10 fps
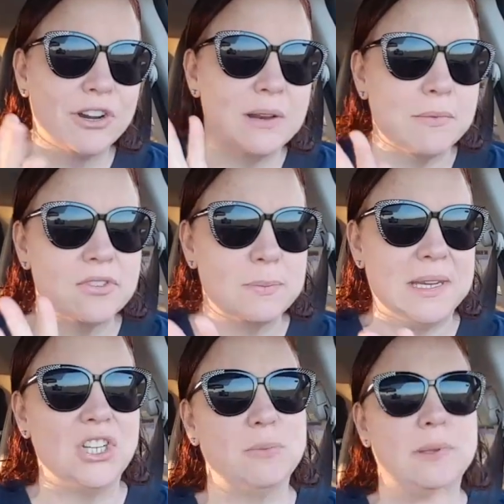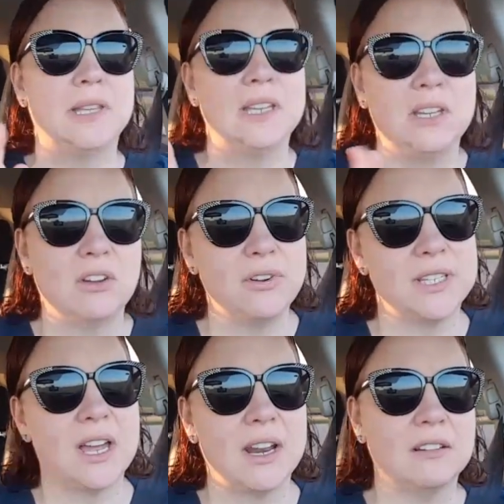freedom of speech, but then you
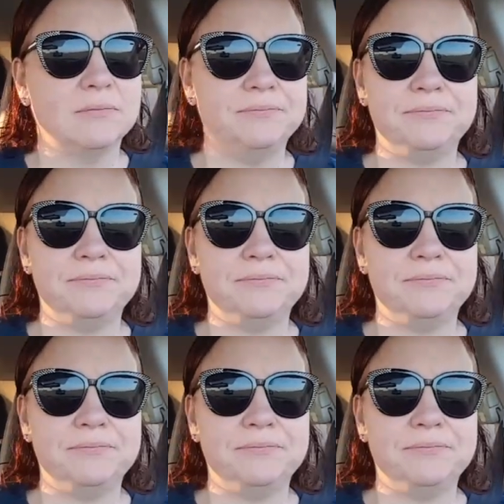always gotta